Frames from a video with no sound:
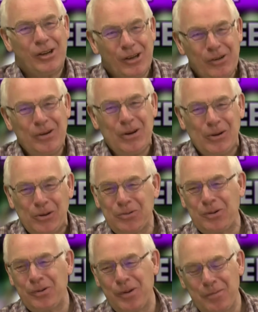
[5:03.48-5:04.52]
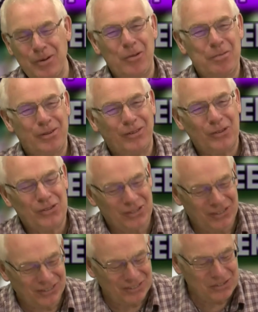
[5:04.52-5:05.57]
who knows? We're, we're, both
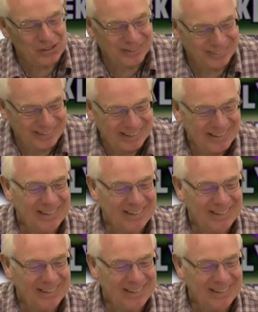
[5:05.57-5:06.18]
politicians, aren't we?